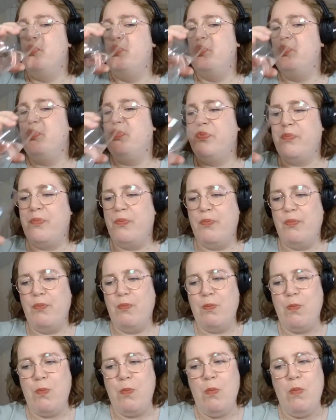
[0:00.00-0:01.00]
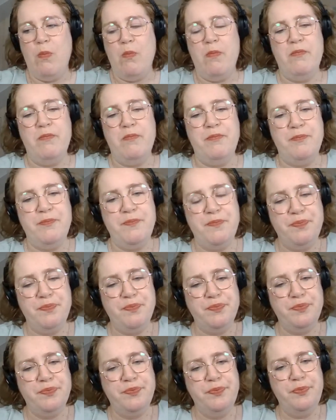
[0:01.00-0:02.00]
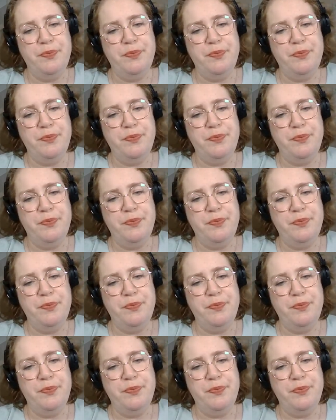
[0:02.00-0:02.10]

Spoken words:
This person isn't speaking.